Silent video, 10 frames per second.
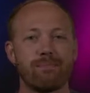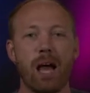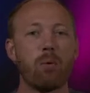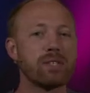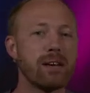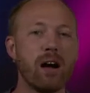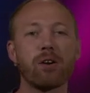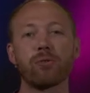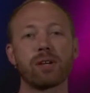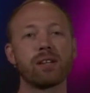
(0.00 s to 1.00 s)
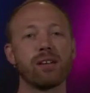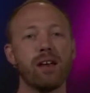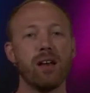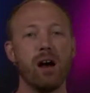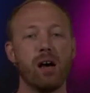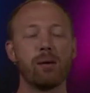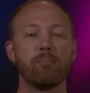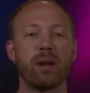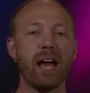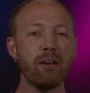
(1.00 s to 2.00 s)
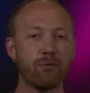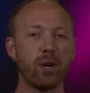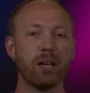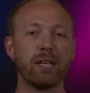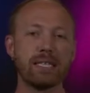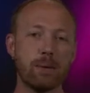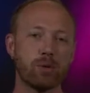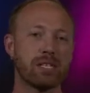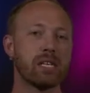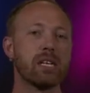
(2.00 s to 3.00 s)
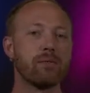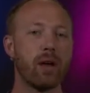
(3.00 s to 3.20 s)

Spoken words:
I wasn't hungry. But I had a friend, his name was Steve,